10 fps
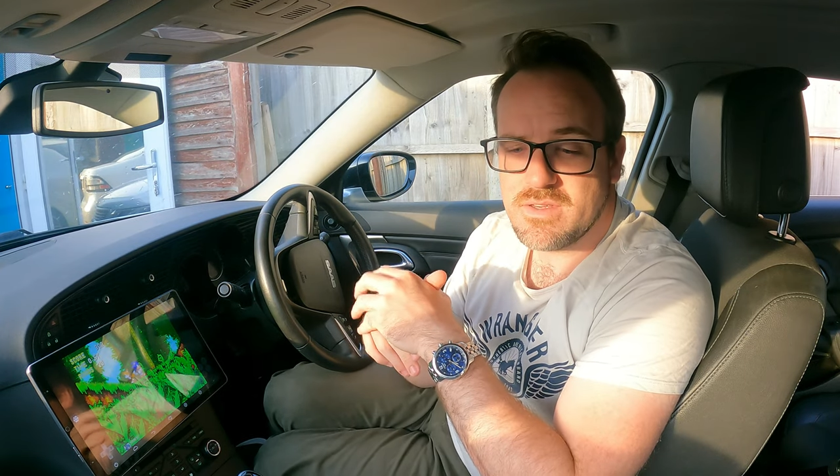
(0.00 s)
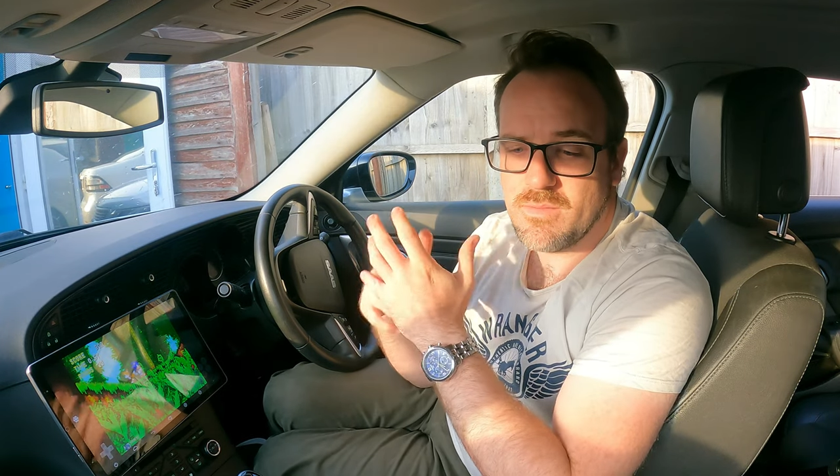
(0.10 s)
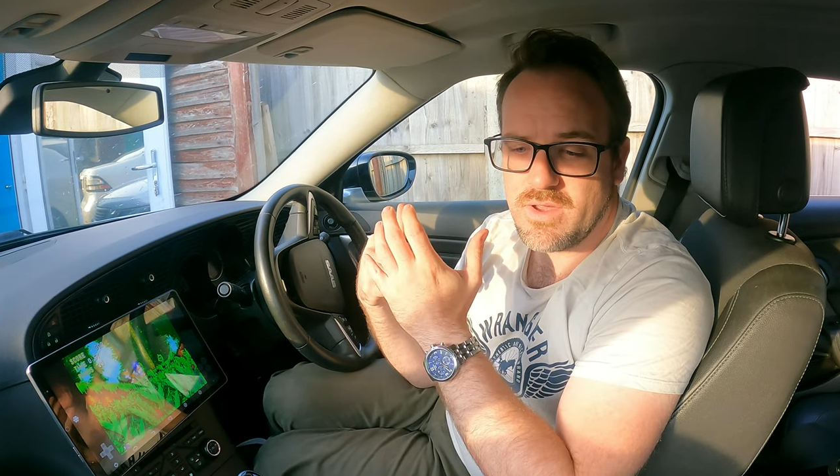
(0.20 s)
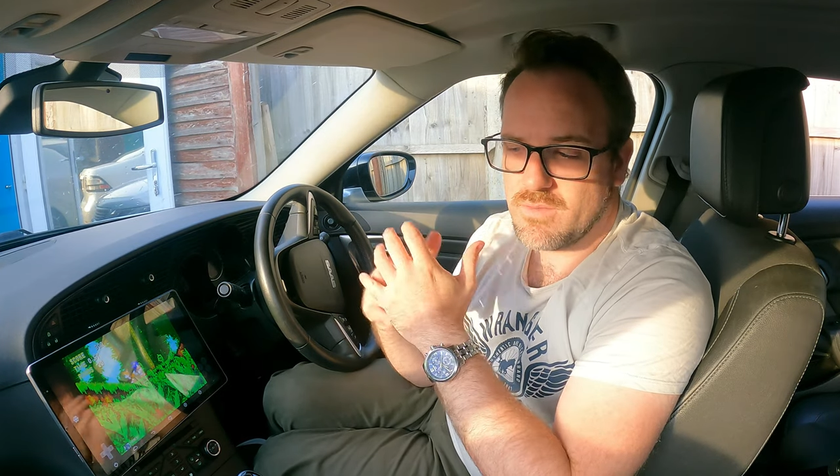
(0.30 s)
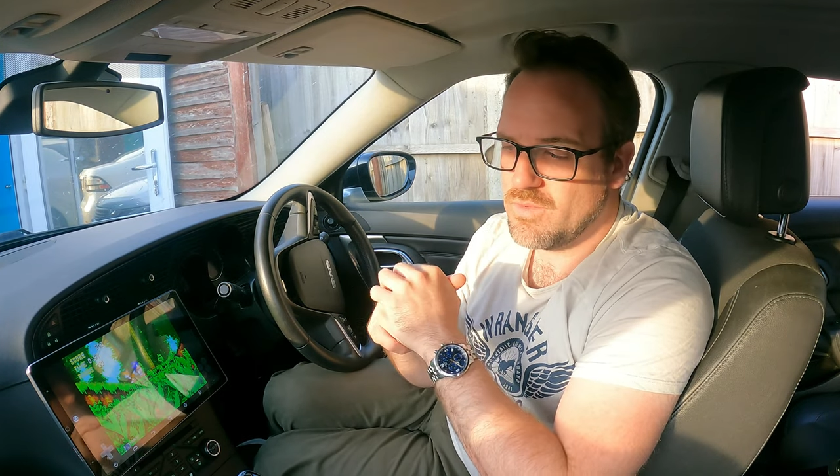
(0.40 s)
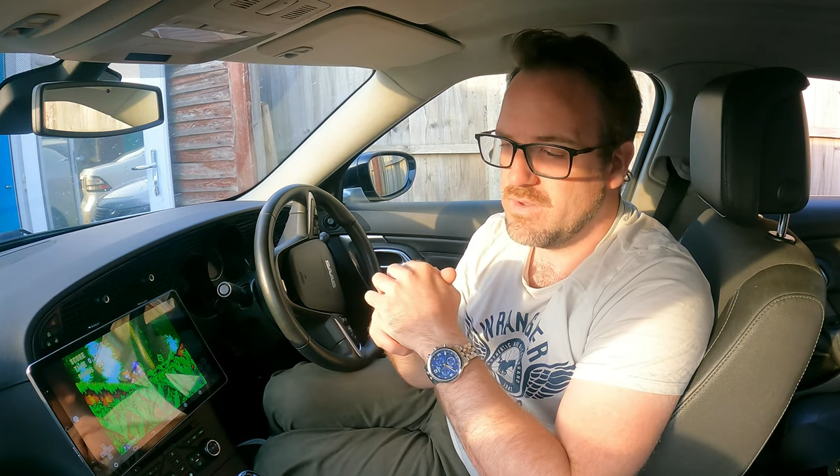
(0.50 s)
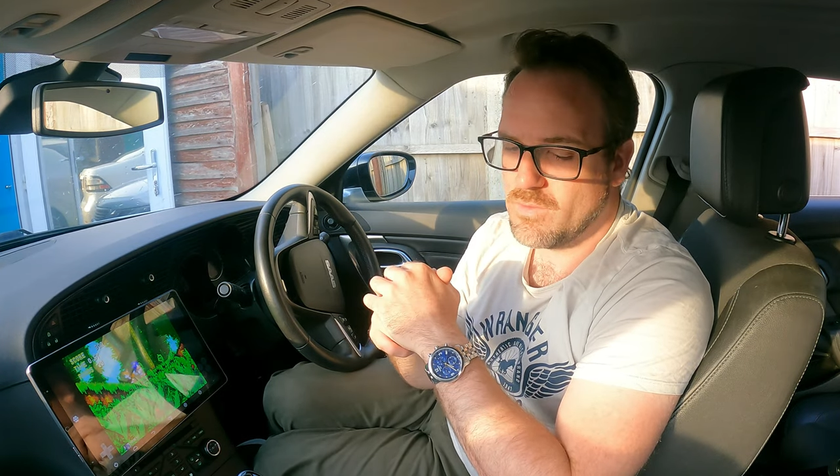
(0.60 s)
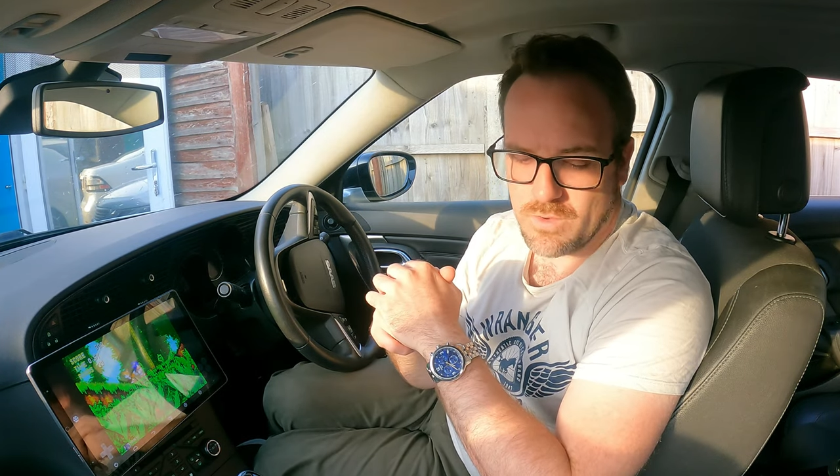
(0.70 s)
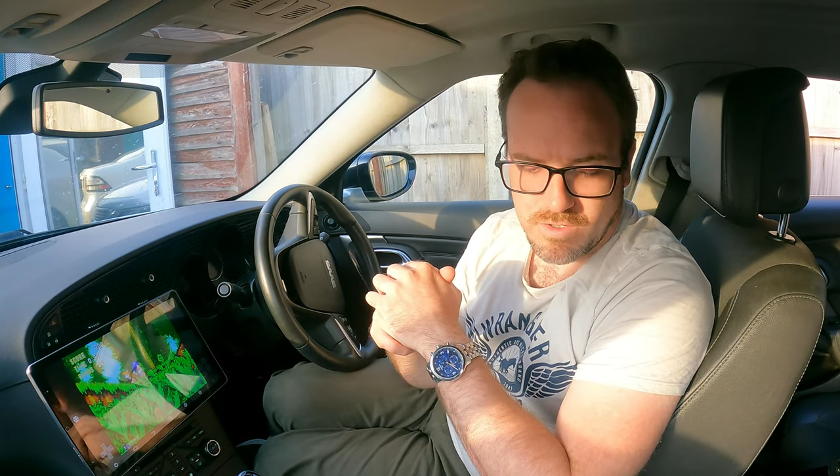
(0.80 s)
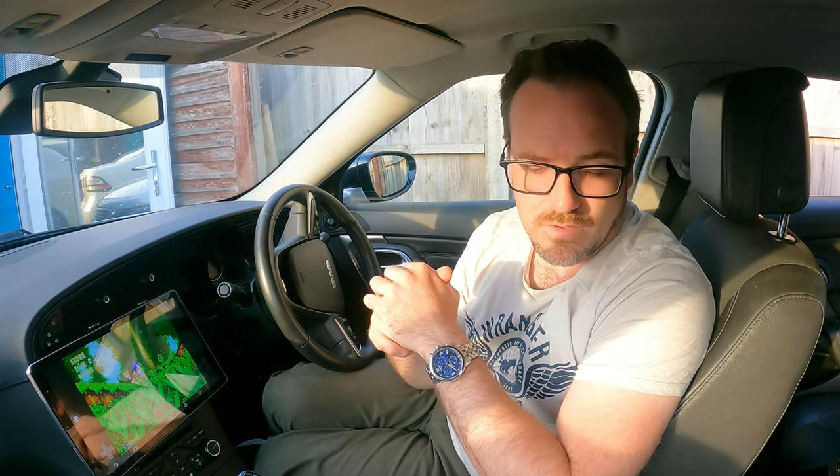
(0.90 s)
you might
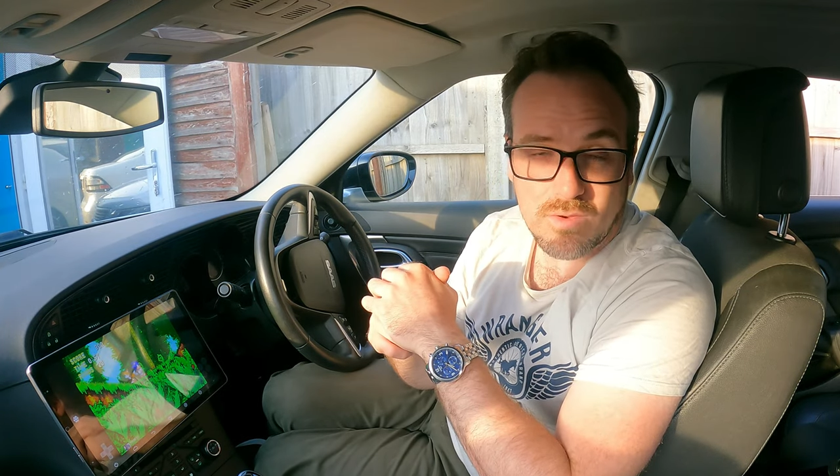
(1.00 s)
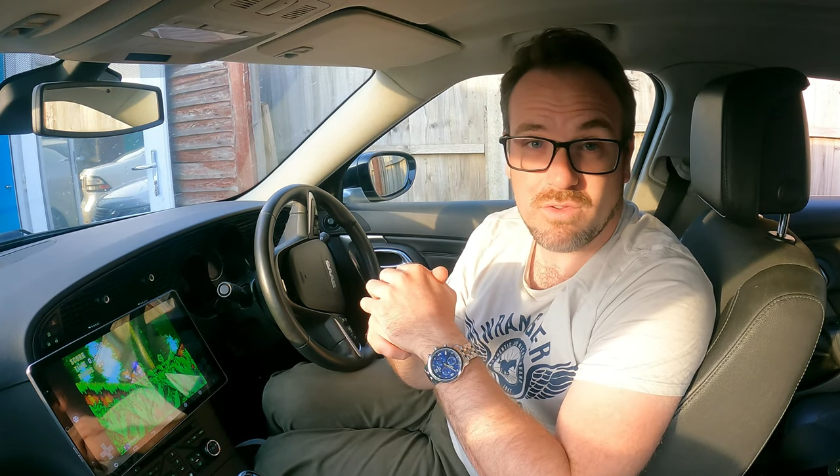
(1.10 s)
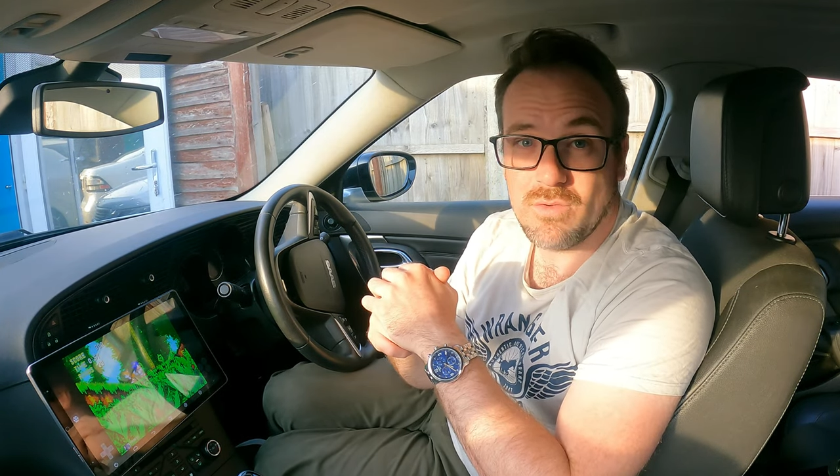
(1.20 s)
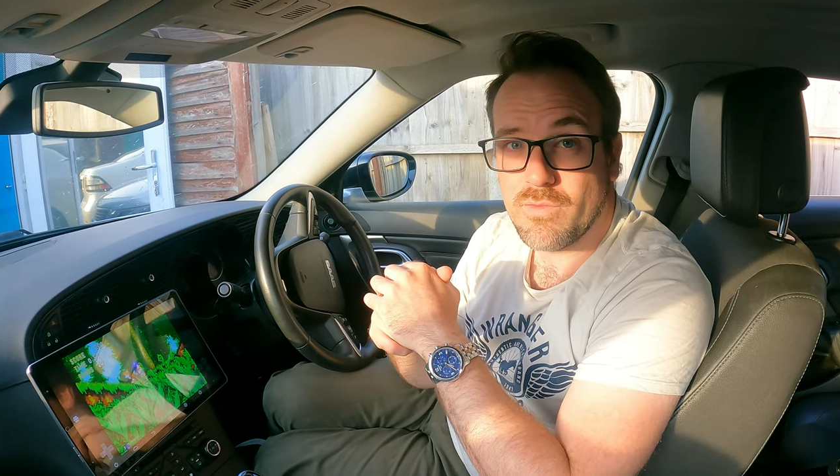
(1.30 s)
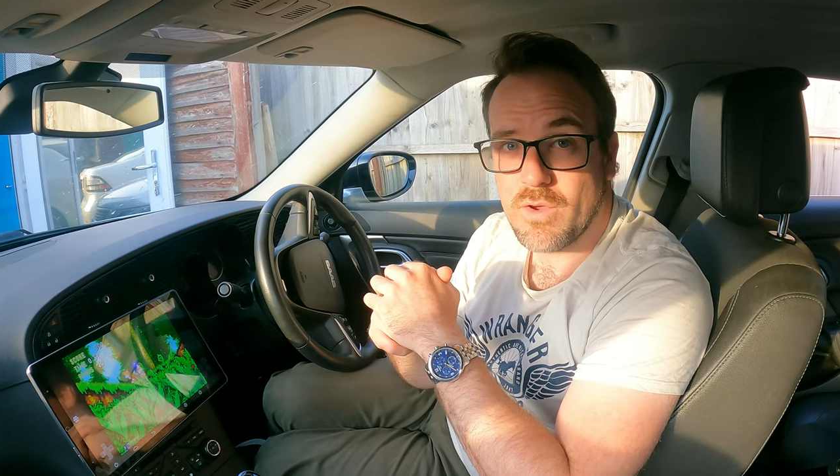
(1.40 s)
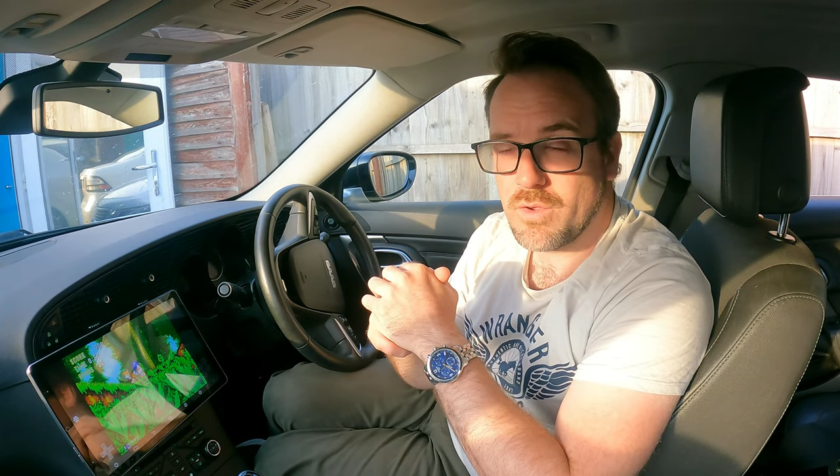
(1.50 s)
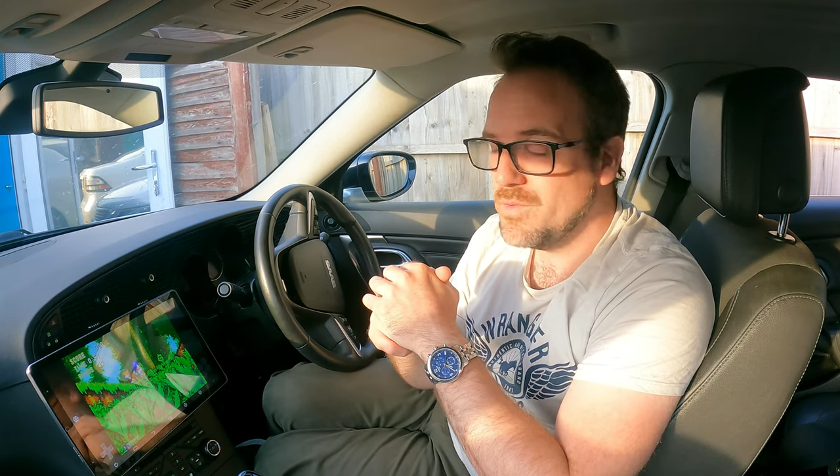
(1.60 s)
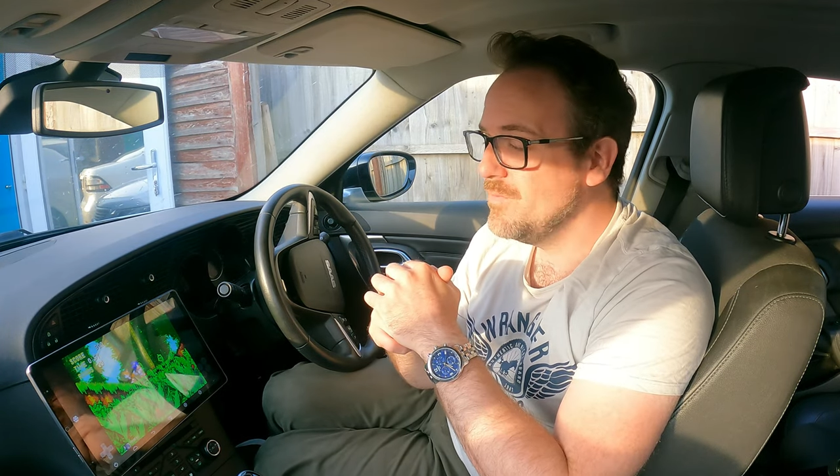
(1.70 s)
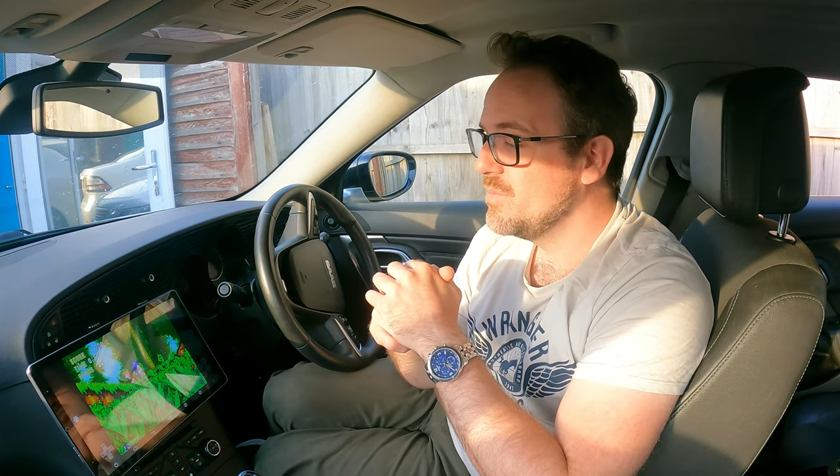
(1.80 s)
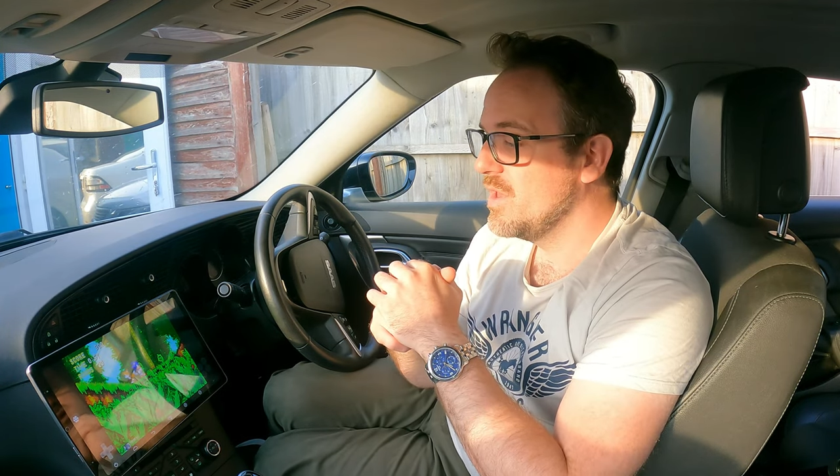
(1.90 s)
even want to do it on your phone.